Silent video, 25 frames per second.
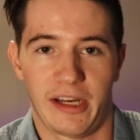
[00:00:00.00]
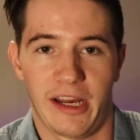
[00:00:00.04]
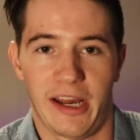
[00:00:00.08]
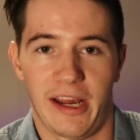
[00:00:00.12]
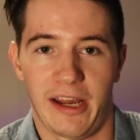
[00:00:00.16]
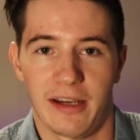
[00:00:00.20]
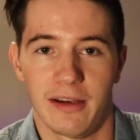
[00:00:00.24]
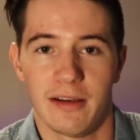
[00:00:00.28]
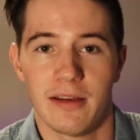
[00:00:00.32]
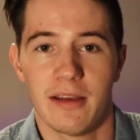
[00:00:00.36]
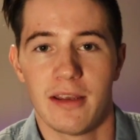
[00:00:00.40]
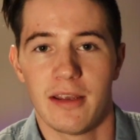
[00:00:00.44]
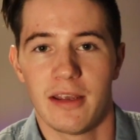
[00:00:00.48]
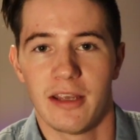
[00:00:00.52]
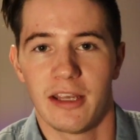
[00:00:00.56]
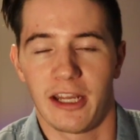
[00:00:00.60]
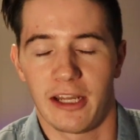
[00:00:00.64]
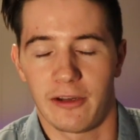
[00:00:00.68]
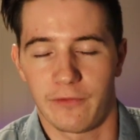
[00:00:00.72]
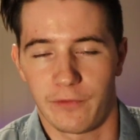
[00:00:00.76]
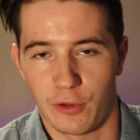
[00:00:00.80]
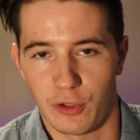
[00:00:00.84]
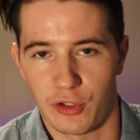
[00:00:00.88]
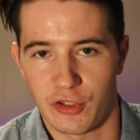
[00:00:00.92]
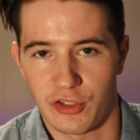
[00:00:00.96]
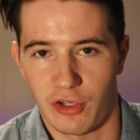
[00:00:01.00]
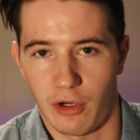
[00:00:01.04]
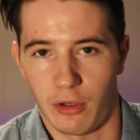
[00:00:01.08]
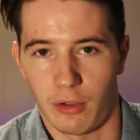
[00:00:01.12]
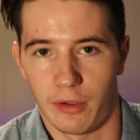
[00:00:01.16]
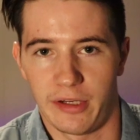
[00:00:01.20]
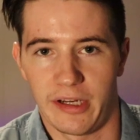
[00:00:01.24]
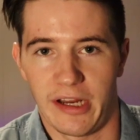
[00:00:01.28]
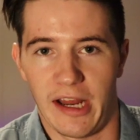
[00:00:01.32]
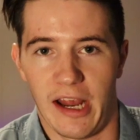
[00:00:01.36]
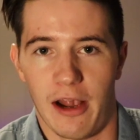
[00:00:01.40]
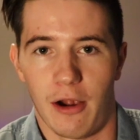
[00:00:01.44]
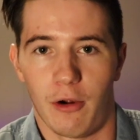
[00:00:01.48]
get if you're
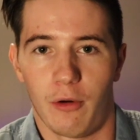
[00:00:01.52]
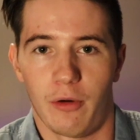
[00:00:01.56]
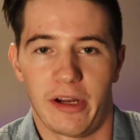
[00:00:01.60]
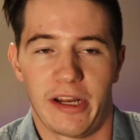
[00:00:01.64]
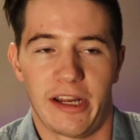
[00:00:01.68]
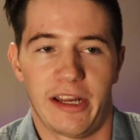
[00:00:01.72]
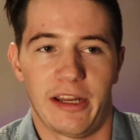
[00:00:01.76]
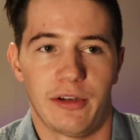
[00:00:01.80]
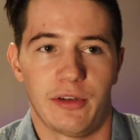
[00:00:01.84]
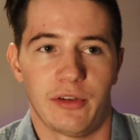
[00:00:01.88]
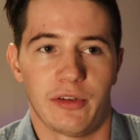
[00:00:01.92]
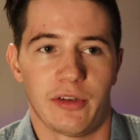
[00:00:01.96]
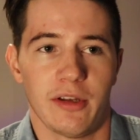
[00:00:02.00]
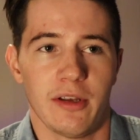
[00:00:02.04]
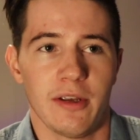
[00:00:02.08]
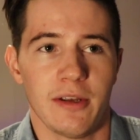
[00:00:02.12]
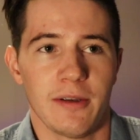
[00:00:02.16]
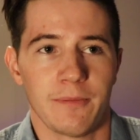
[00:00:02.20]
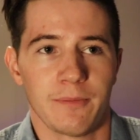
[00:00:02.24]
starting out and,